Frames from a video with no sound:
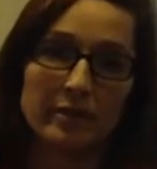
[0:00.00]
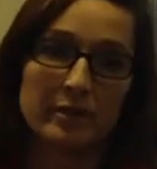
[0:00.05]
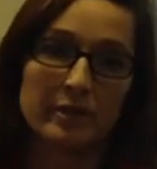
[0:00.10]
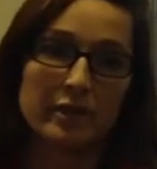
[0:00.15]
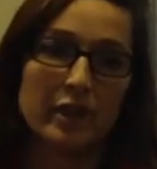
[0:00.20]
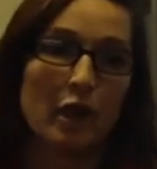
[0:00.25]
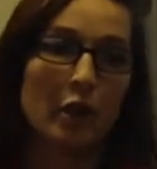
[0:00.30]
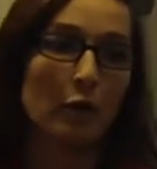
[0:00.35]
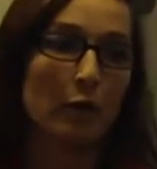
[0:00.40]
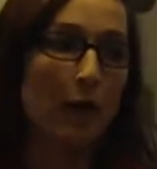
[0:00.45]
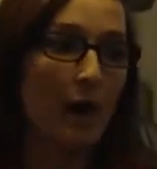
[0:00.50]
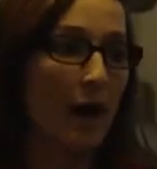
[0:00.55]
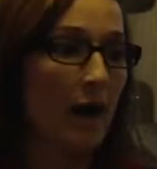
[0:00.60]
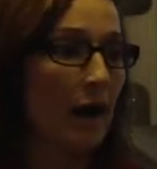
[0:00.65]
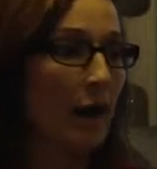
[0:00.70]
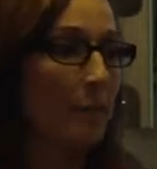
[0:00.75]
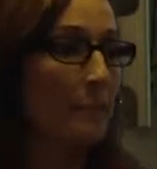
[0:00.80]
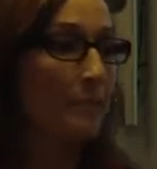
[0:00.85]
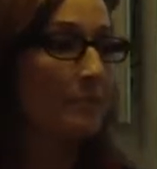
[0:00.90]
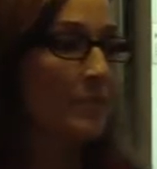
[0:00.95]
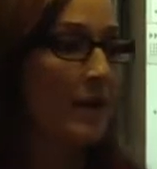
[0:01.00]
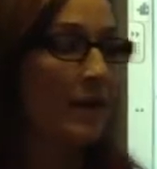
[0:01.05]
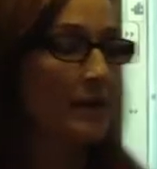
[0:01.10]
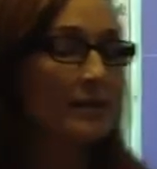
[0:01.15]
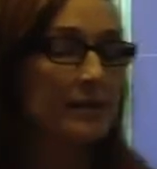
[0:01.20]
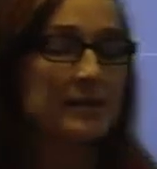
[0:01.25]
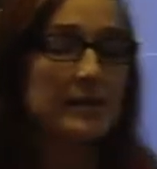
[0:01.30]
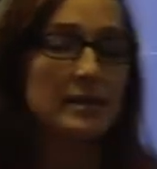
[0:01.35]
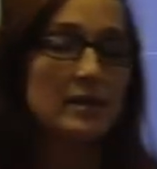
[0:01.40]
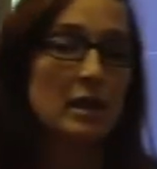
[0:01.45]
So
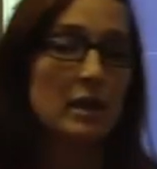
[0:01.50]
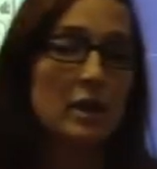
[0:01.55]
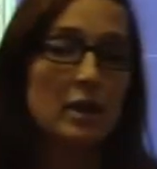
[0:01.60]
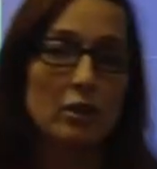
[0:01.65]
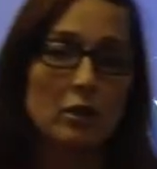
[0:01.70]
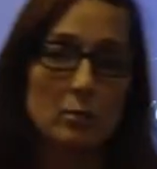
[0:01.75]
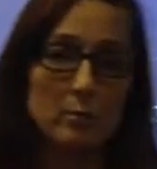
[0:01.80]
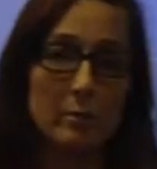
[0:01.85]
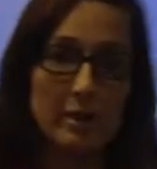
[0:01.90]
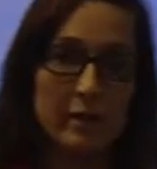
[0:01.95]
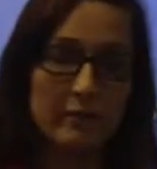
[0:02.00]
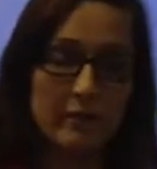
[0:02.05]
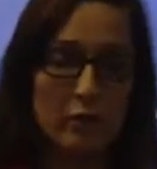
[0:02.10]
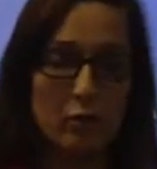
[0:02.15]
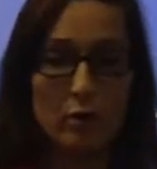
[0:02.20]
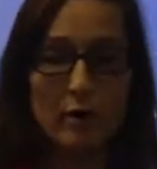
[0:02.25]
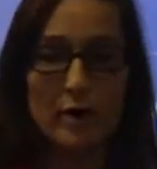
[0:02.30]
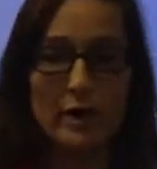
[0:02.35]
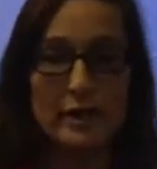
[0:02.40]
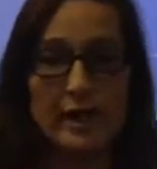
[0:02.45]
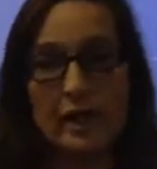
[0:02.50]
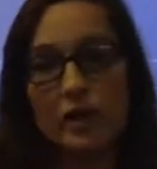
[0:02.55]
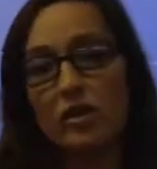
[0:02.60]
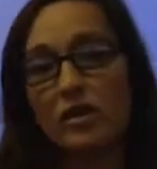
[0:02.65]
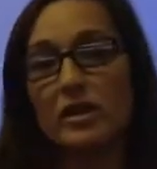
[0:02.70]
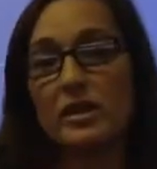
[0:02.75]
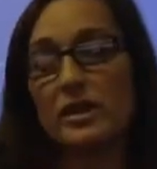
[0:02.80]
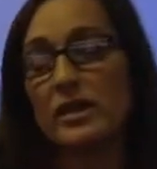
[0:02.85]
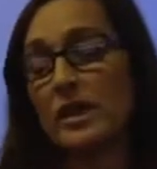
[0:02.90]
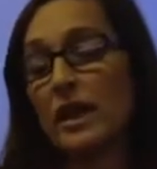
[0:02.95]
this is a little bit of an
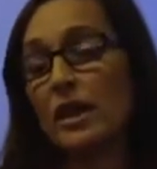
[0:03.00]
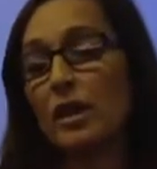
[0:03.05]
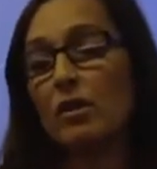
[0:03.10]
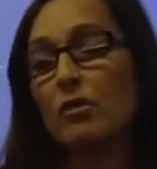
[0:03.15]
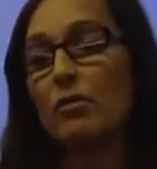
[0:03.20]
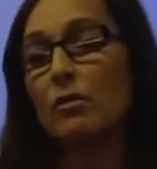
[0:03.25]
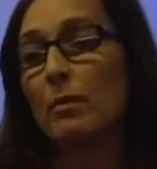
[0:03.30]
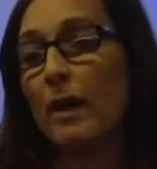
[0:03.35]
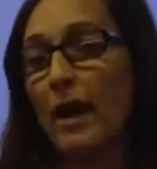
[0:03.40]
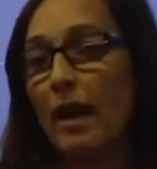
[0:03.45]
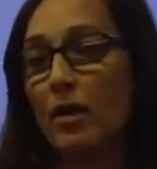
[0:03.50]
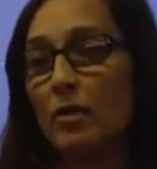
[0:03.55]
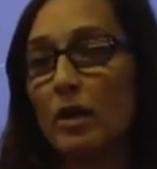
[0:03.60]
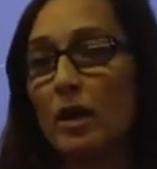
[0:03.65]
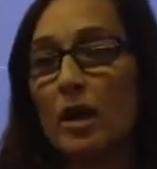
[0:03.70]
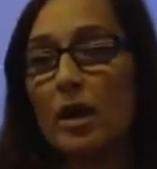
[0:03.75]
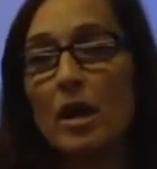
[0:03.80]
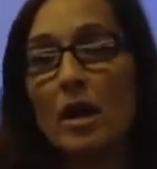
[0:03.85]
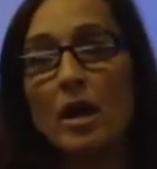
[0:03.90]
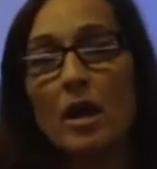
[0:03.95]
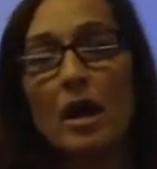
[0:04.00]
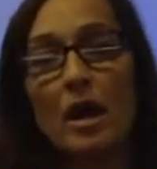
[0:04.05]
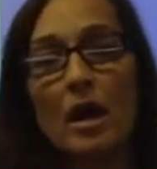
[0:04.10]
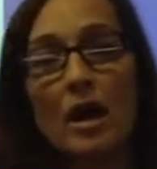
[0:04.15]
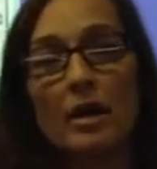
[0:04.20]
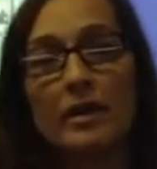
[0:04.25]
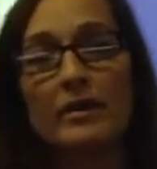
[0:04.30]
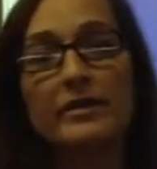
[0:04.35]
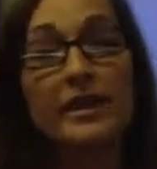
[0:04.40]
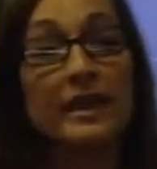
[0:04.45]
orientation to tell you about
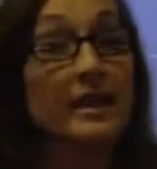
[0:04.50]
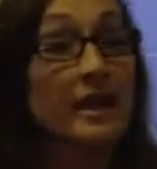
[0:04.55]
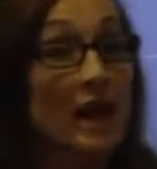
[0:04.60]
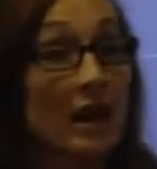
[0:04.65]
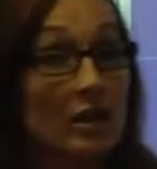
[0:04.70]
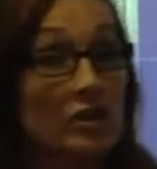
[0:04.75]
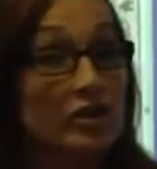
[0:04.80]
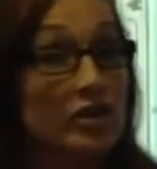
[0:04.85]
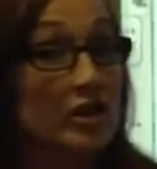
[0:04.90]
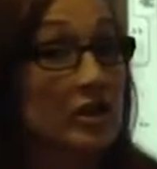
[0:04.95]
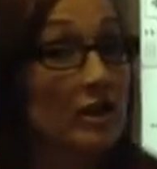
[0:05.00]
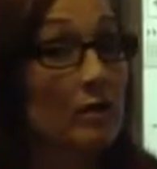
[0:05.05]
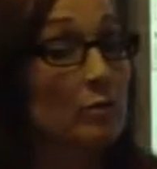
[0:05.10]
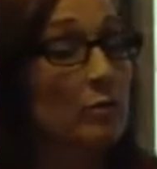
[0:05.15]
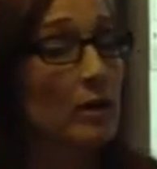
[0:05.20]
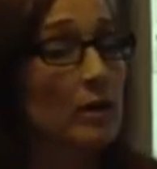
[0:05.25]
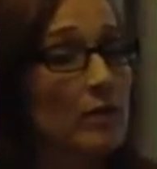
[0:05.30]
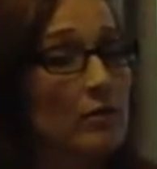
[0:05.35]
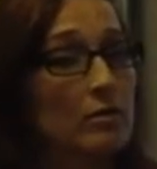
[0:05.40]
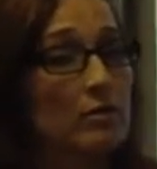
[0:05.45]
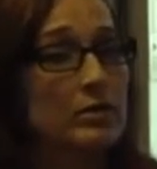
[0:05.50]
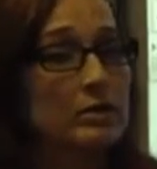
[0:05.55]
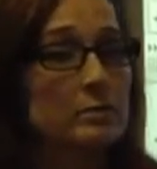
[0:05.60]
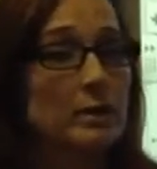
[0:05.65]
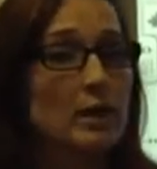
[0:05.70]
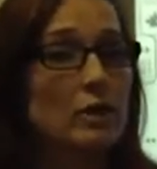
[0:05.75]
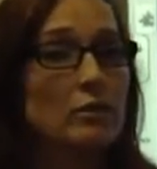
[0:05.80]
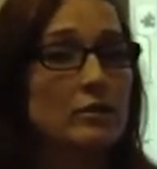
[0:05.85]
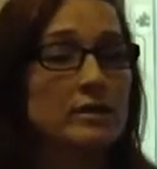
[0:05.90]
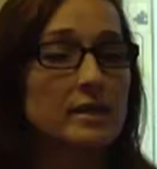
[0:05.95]
the technology that we're going to
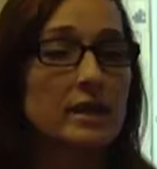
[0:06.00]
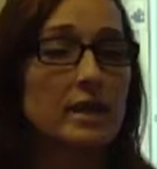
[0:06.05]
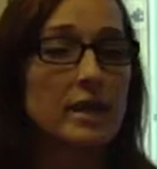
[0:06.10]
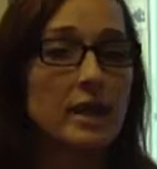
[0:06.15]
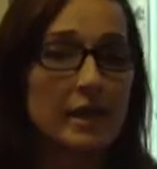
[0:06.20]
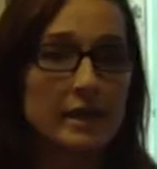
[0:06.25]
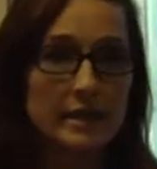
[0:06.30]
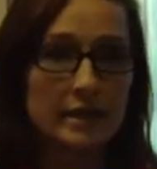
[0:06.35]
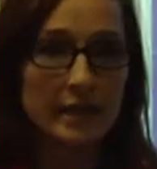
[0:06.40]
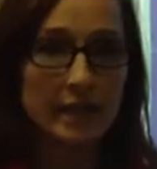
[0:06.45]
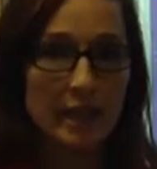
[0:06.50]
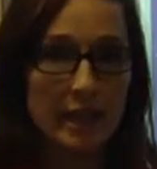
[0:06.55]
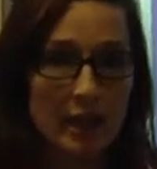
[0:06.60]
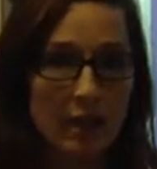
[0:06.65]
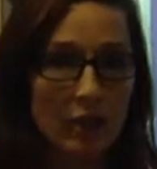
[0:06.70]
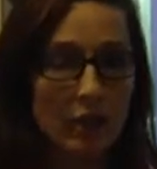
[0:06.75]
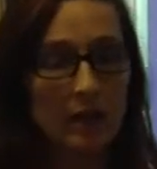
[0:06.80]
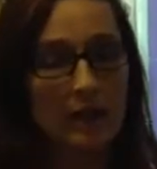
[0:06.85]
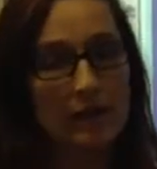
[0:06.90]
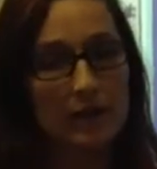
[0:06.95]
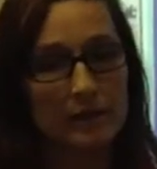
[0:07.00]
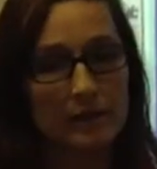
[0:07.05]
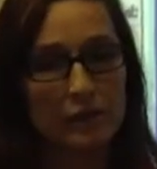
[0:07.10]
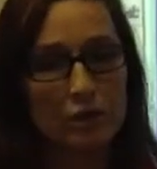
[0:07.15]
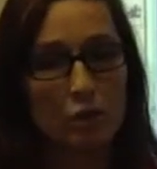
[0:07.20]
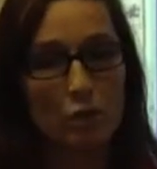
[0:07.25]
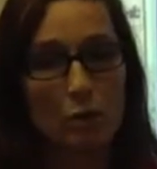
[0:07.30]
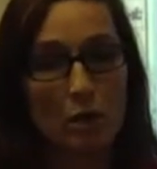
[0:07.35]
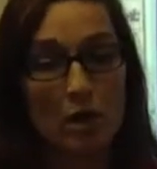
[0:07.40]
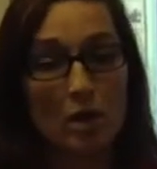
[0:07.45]
be using this year in the
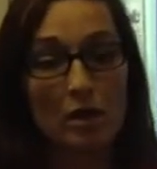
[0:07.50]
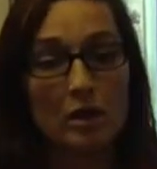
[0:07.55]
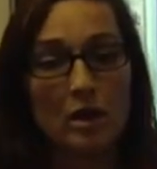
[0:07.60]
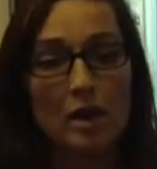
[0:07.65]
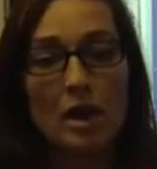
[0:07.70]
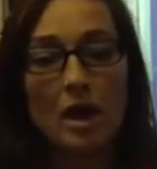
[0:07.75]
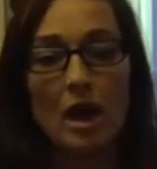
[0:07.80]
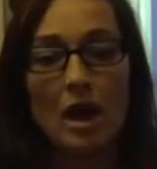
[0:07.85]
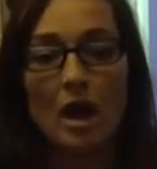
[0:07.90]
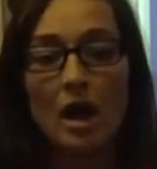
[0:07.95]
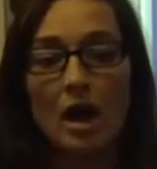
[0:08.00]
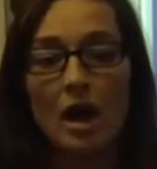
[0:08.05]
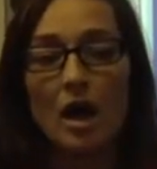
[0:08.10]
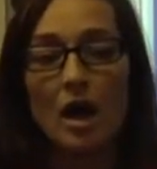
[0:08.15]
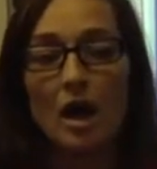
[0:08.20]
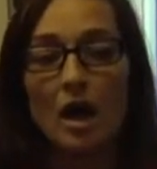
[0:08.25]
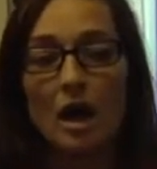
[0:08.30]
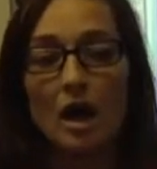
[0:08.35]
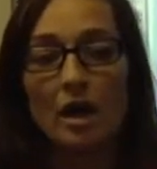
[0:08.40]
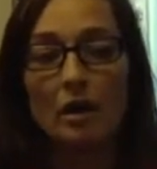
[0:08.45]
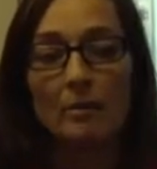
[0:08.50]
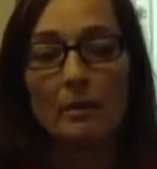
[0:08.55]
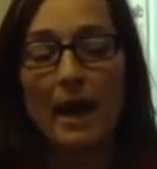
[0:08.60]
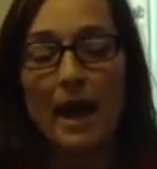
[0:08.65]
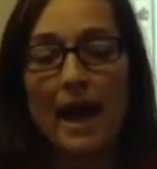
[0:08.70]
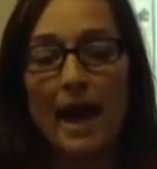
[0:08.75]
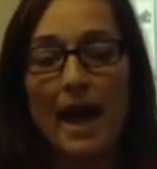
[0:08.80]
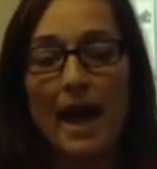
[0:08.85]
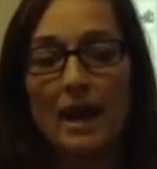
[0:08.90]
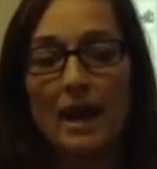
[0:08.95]
school, and
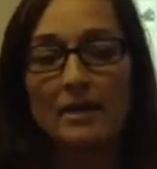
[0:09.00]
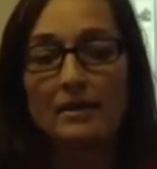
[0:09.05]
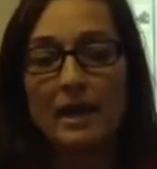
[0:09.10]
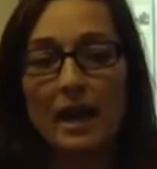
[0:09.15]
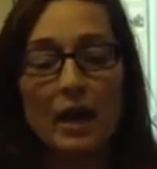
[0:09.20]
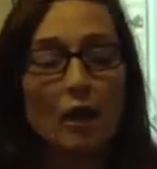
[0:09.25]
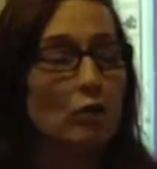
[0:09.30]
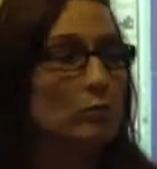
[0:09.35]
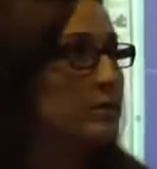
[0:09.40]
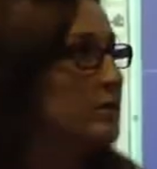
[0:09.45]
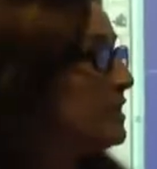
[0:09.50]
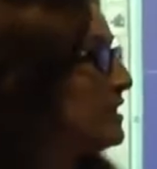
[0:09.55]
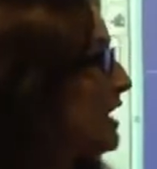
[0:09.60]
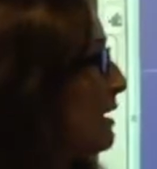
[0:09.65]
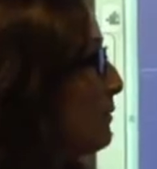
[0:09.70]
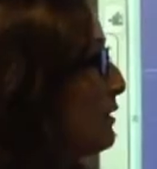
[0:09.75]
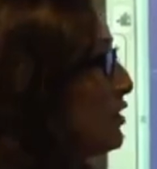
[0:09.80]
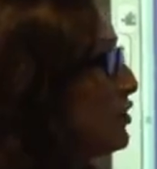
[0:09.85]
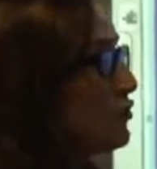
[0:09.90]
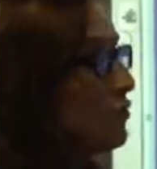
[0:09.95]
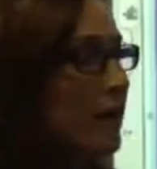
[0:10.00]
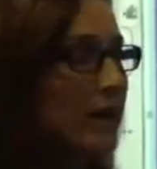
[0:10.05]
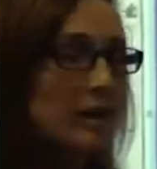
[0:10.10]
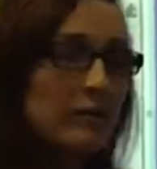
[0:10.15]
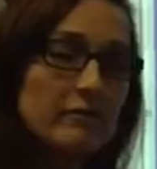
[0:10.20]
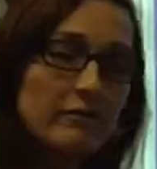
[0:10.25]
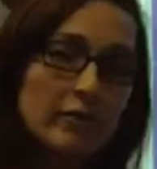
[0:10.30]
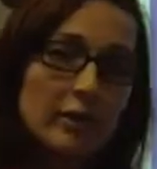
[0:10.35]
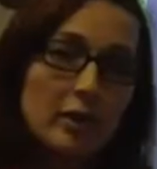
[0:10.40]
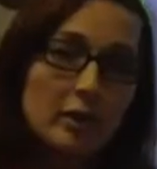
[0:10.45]
I hope to demonstrate
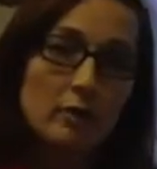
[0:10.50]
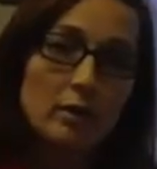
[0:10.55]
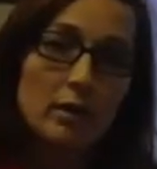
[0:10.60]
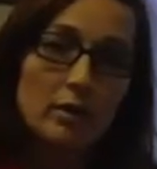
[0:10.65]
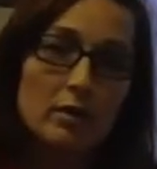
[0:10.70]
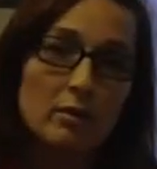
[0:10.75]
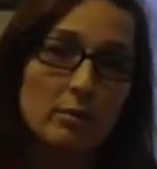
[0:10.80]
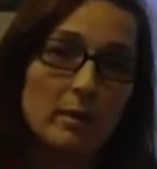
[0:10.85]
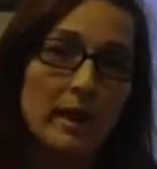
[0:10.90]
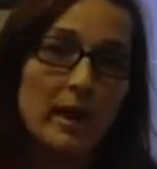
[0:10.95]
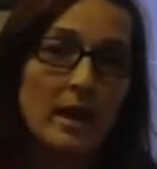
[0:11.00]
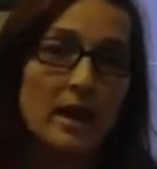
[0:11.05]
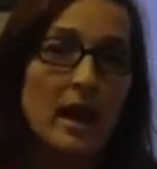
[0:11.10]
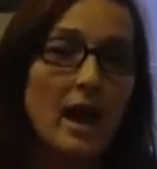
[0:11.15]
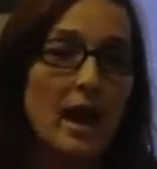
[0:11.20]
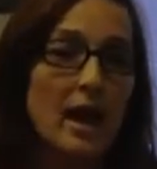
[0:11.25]
it for you a little bit,